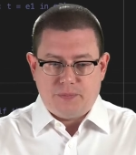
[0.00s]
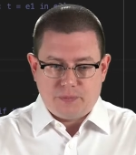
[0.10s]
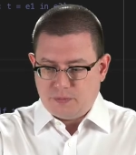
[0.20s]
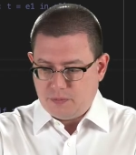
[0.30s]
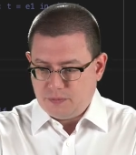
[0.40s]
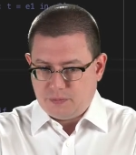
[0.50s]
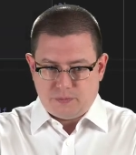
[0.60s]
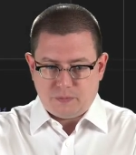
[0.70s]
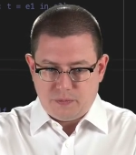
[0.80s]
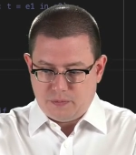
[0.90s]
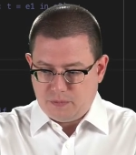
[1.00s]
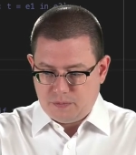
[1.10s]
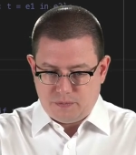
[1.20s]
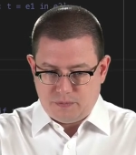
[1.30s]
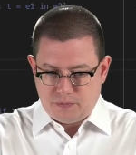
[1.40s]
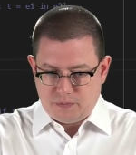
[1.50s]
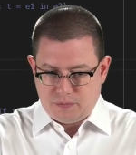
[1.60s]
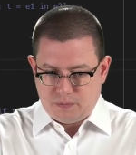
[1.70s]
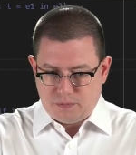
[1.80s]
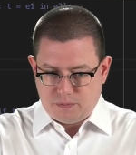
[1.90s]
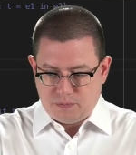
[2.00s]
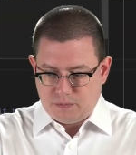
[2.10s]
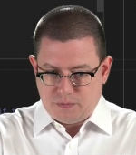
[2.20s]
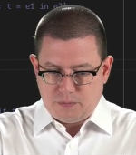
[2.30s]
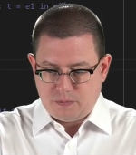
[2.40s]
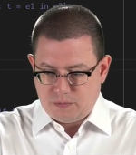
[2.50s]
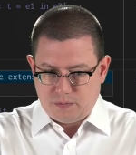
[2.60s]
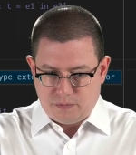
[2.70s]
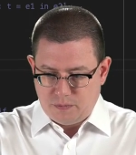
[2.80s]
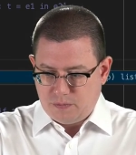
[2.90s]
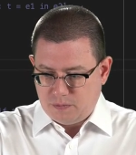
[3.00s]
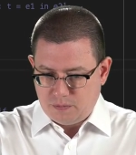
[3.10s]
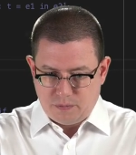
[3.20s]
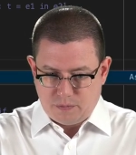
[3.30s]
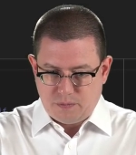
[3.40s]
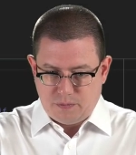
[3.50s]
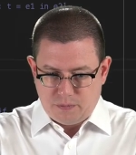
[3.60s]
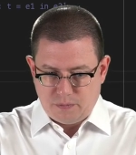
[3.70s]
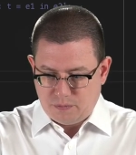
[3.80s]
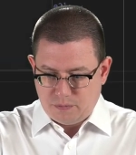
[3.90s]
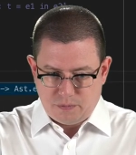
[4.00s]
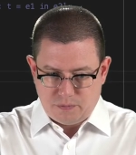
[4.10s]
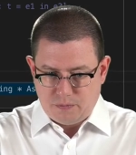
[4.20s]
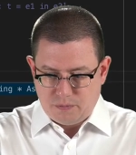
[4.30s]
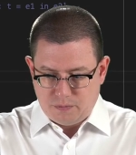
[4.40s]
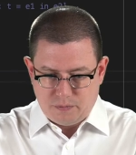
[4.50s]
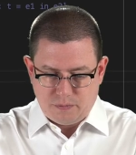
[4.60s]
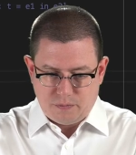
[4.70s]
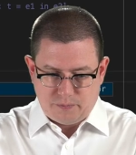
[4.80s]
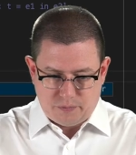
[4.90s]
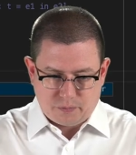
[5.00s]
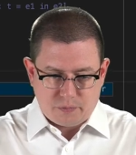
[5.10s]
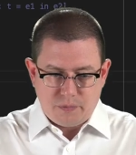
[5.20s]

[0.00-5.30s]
Nobody speaks.